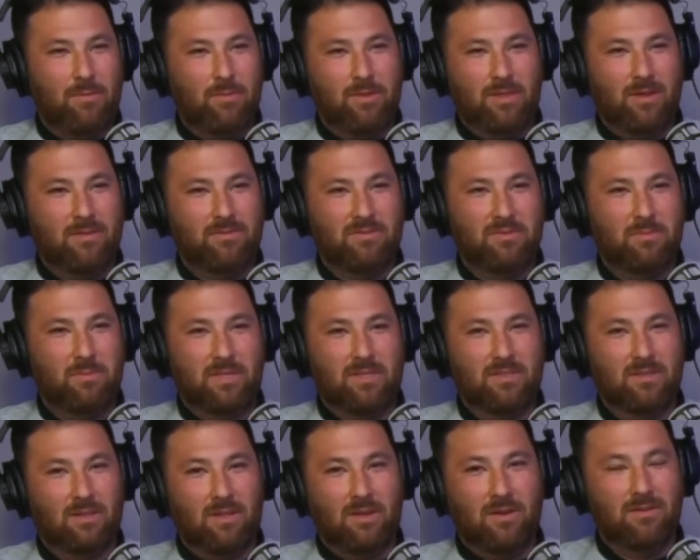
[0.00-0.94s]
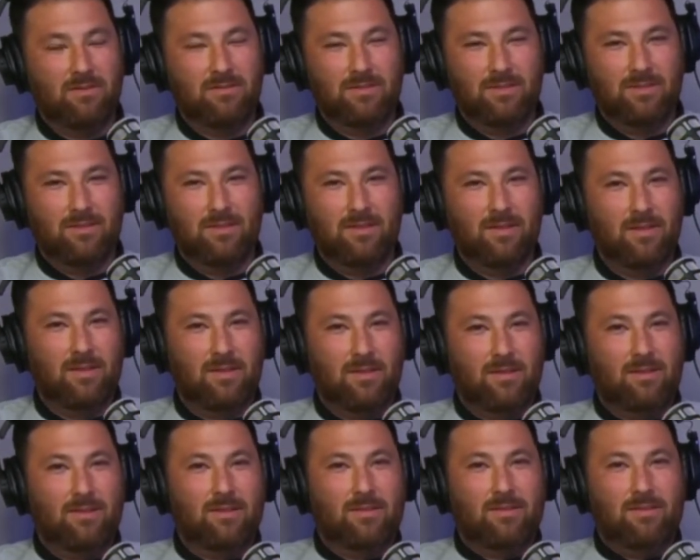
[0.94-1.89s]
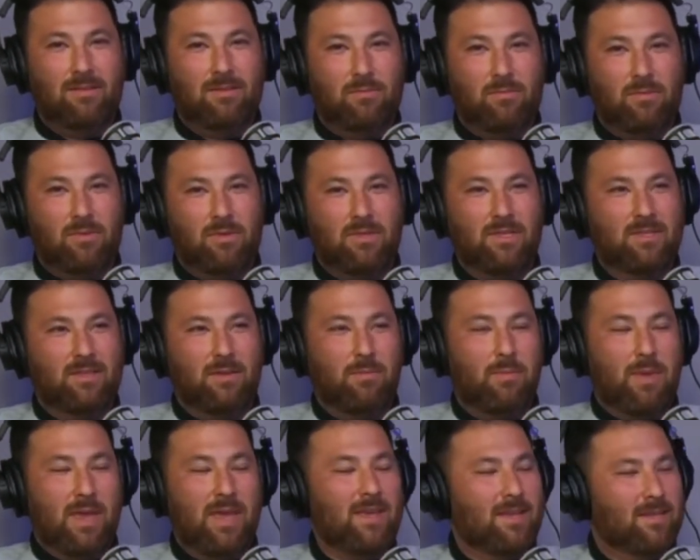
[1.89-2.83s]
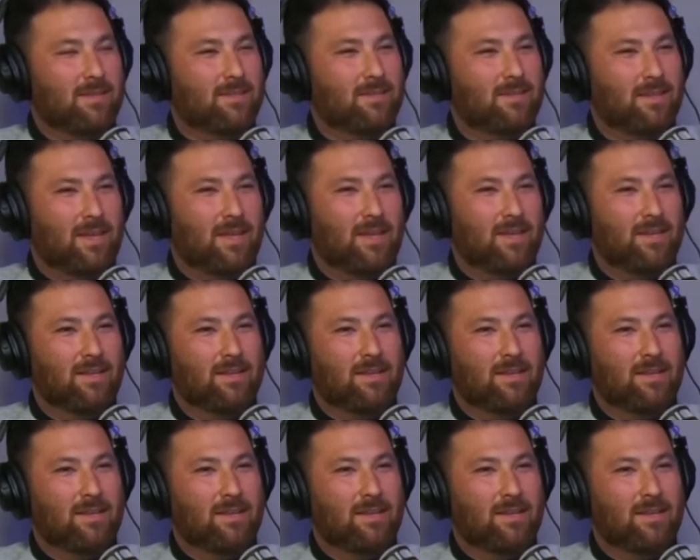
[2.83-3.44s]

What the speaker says: it was going to be slow, and we're just amazed, and